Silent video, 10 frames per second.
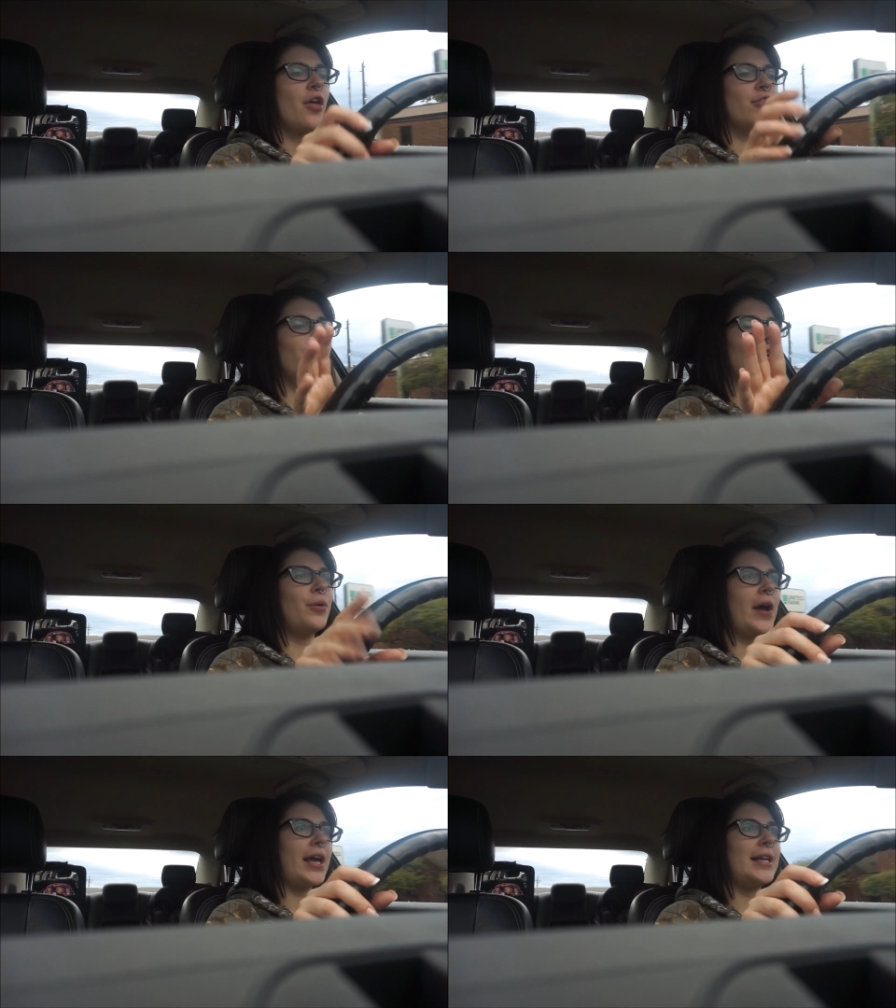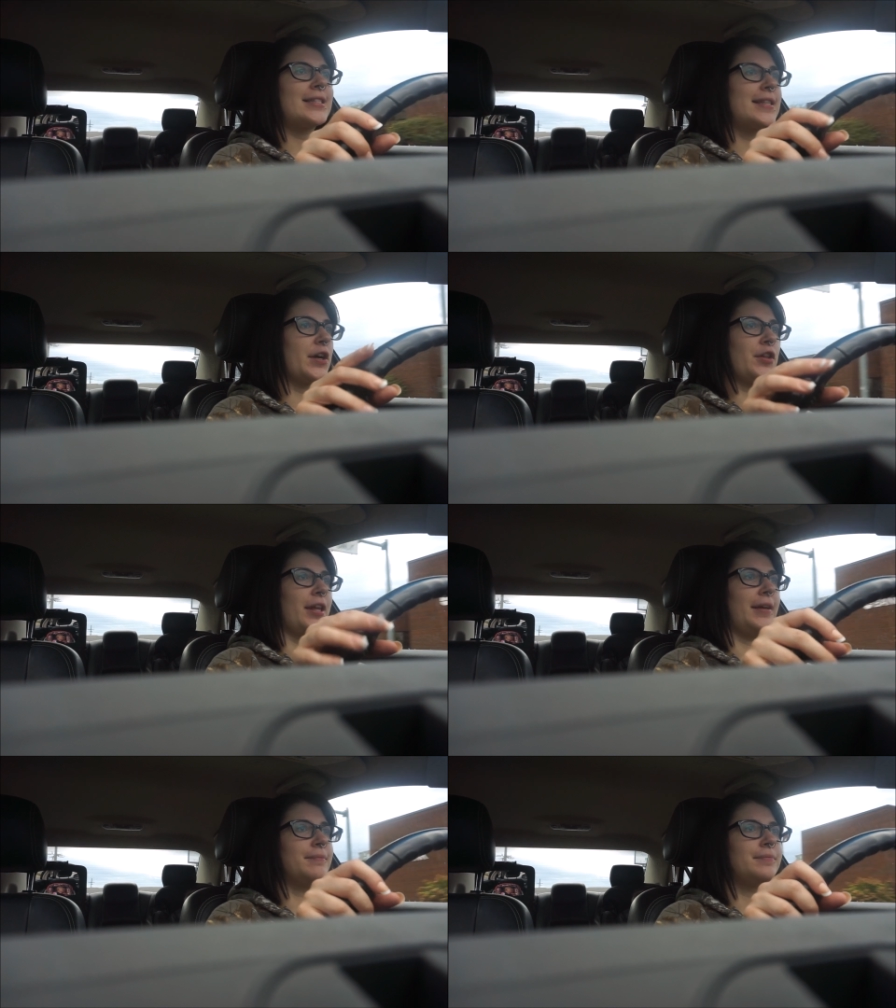through, it's
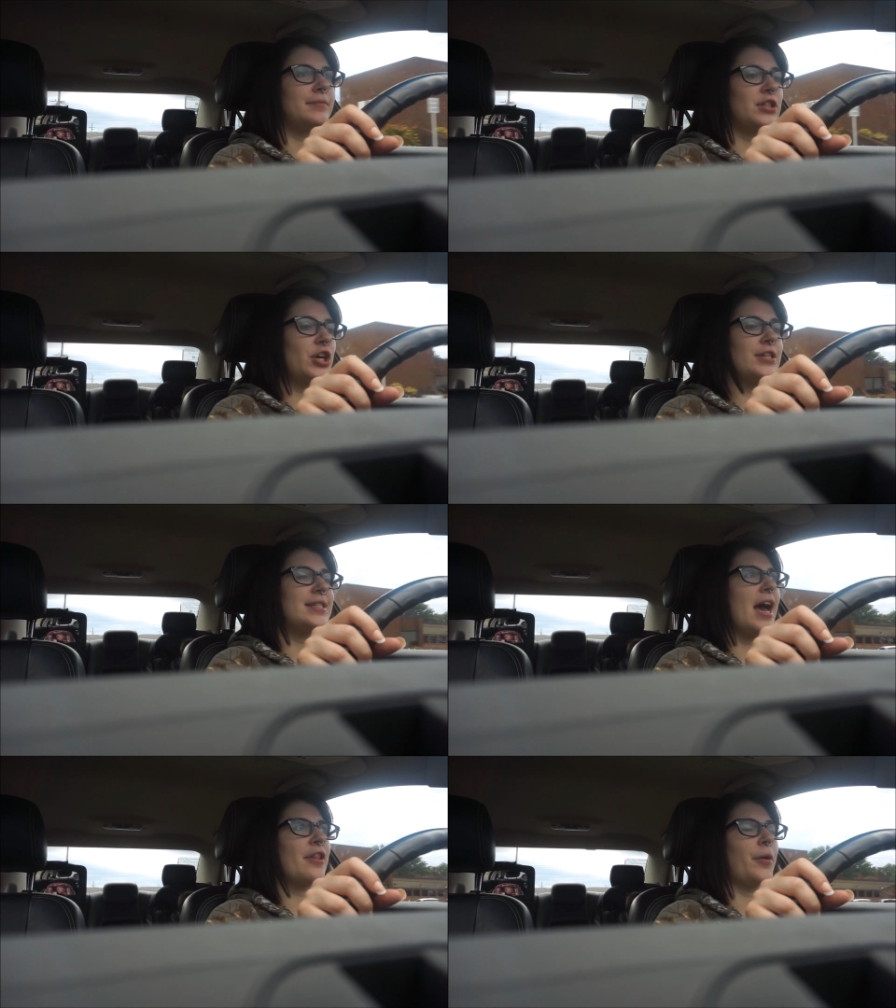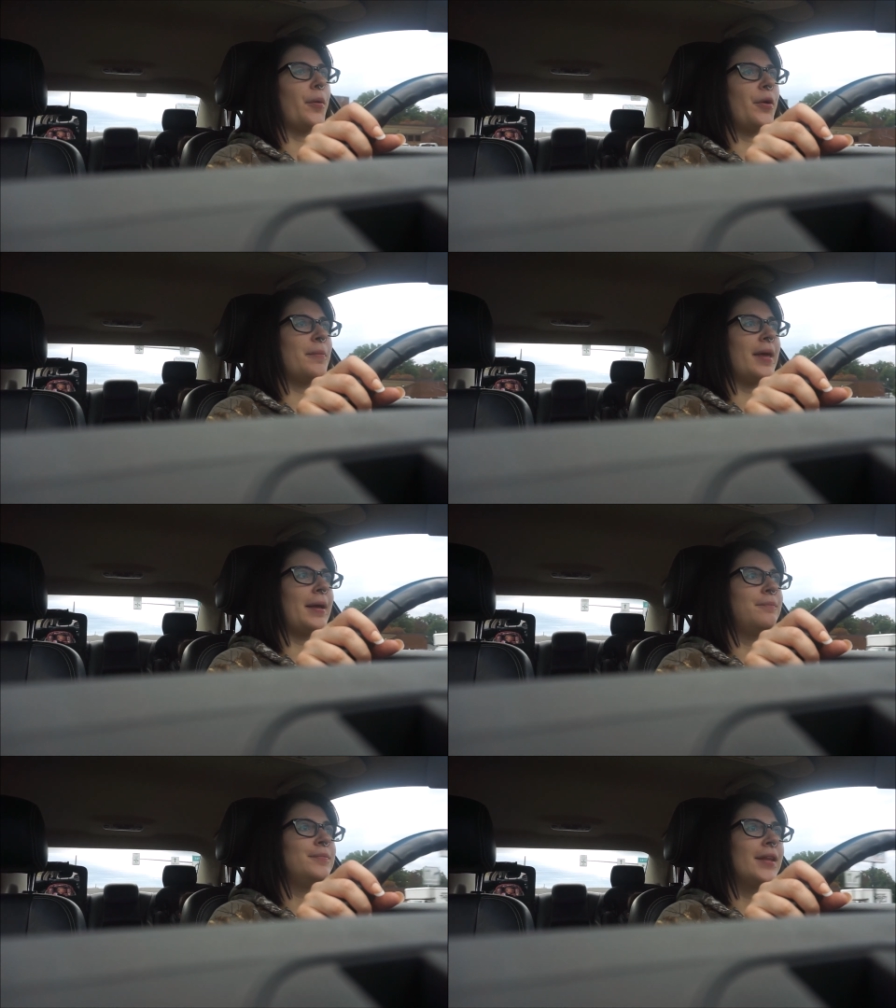literally turns yellow on
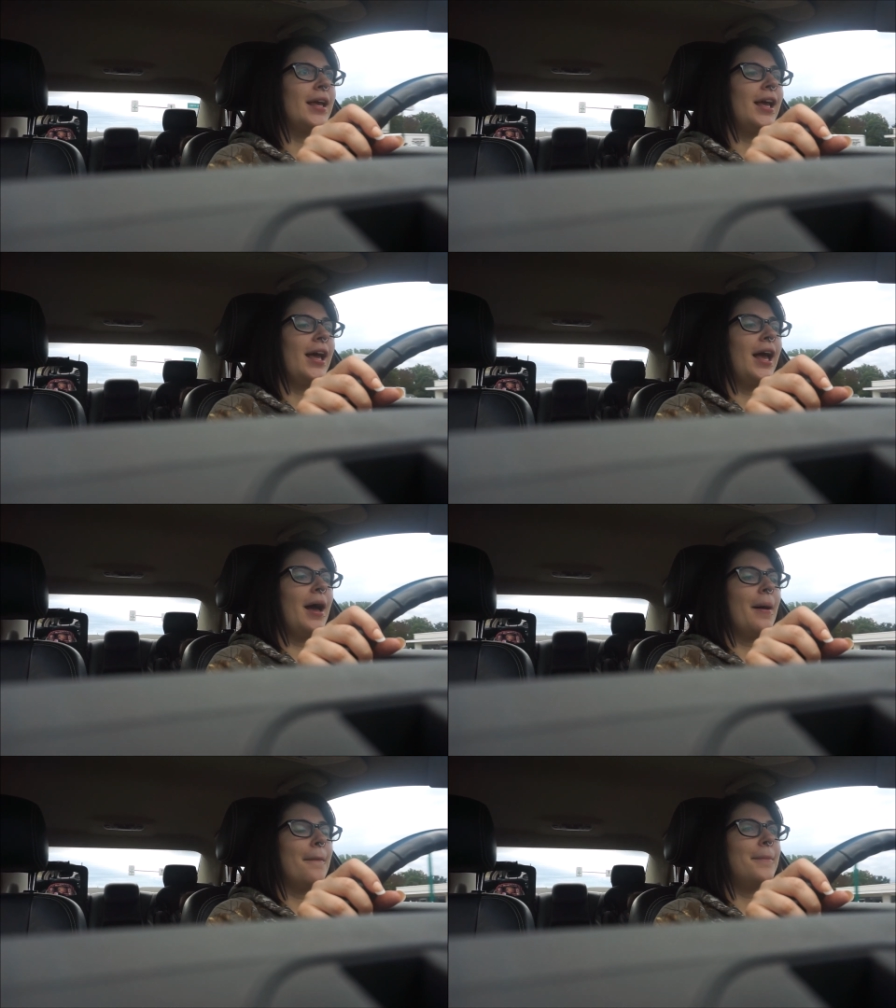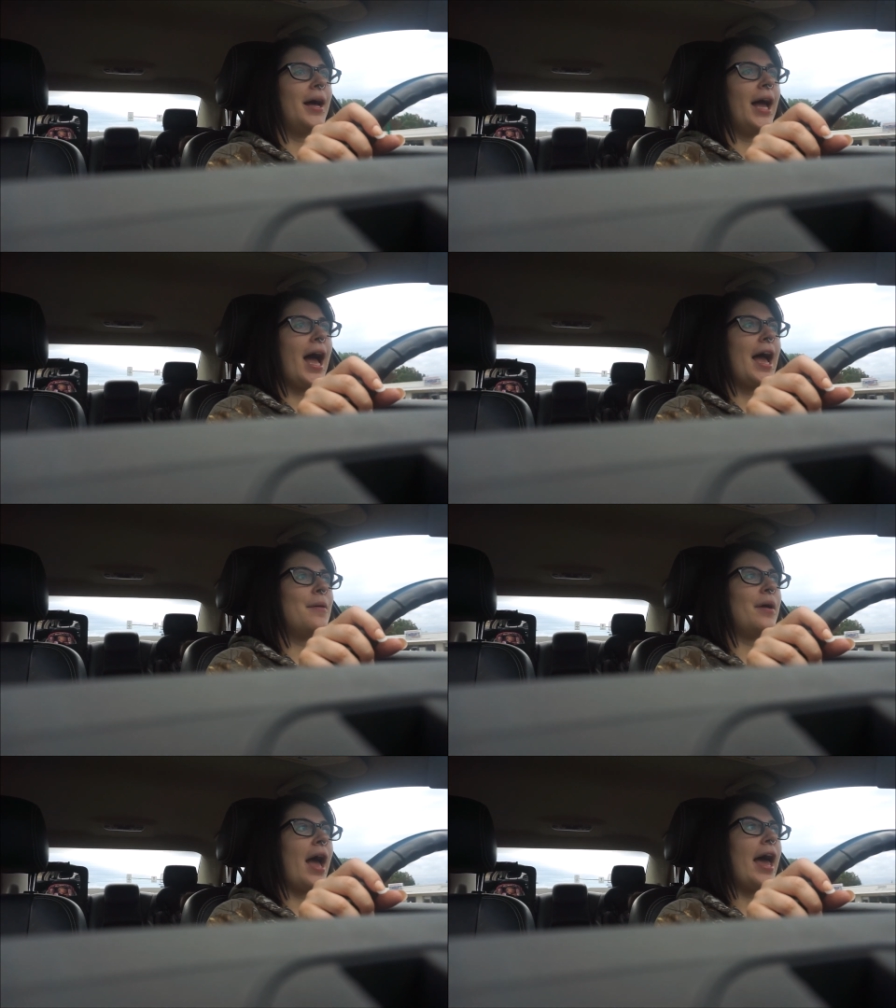me. But
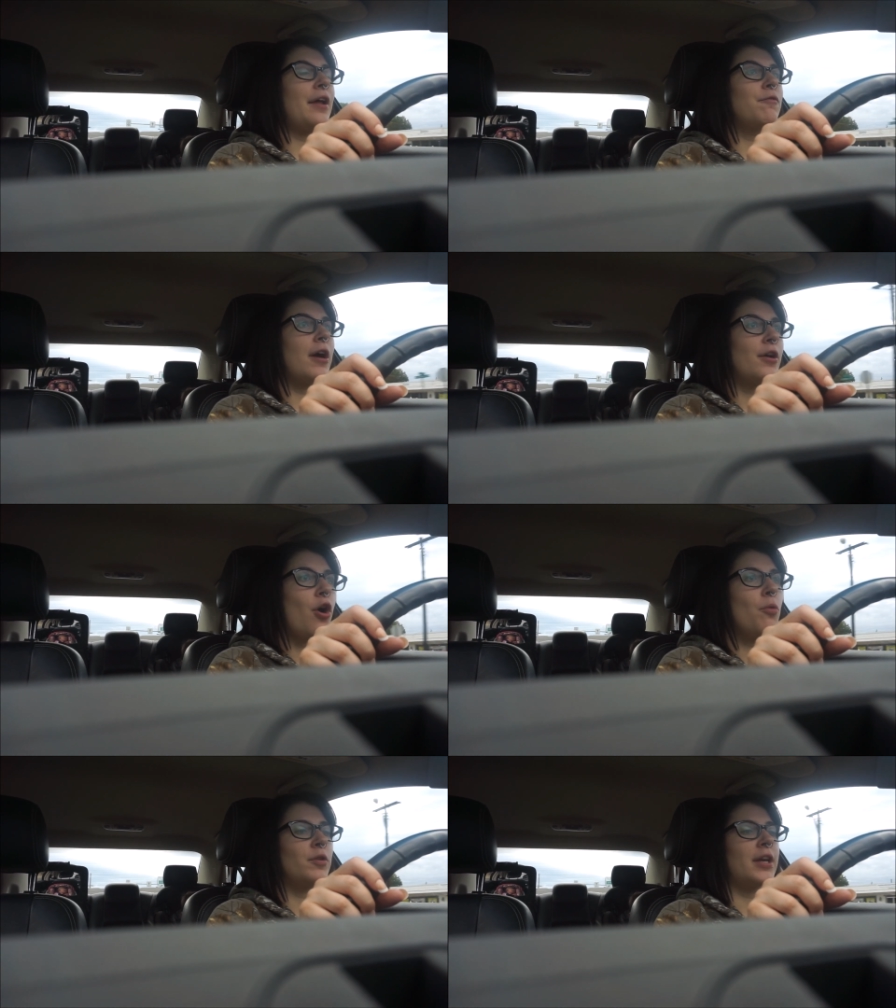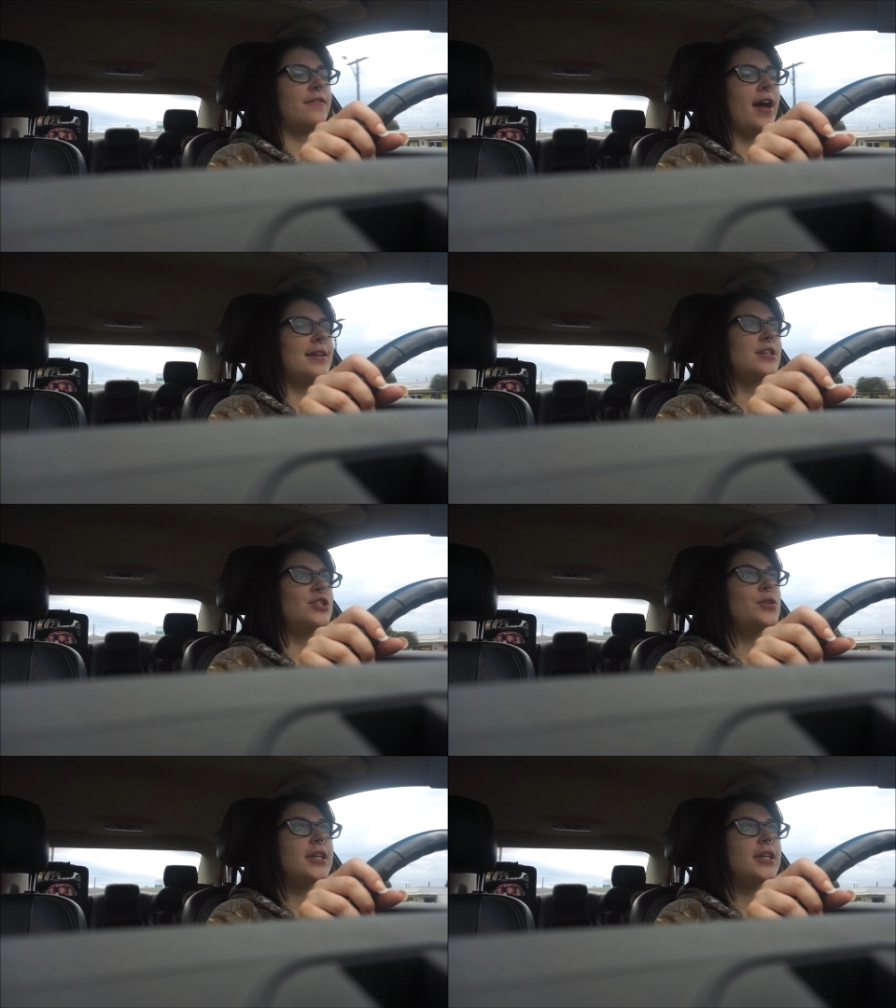I went, had to run home really fast. As soon